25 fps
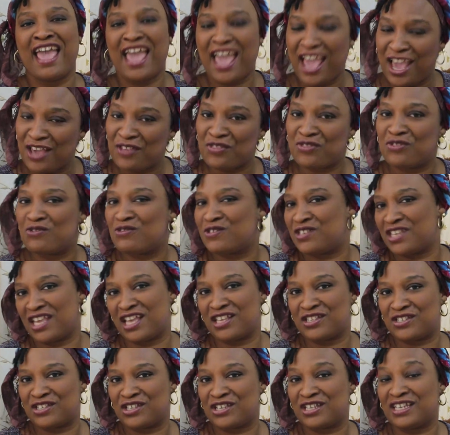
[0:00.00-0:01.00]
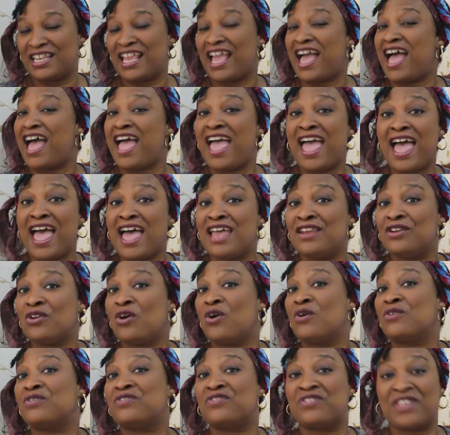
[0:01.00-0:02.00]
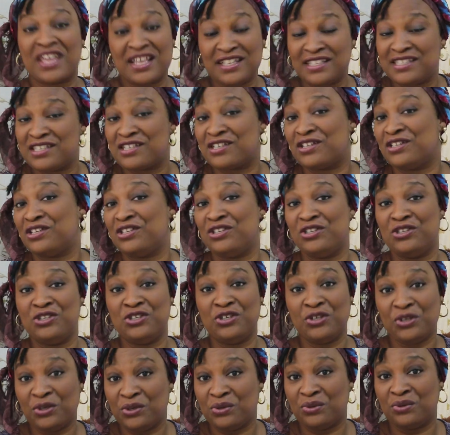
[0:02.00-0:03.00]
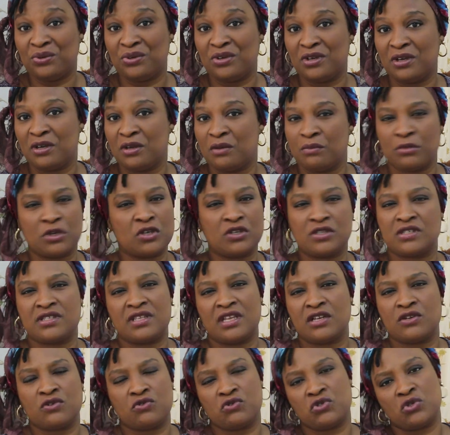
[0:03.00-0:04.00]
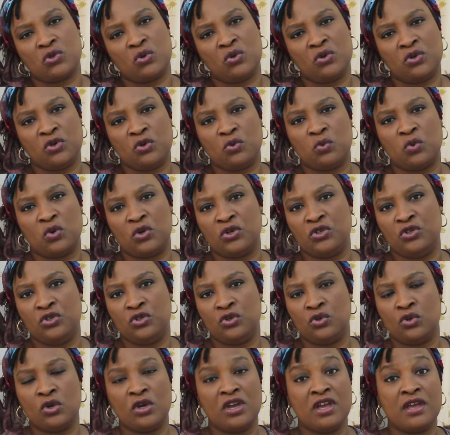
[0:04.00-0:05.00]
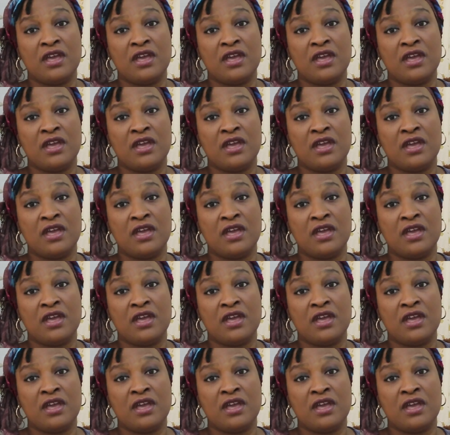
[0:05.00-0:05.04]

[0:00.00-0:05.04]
enthusiastically and authentically you, because there is only one you.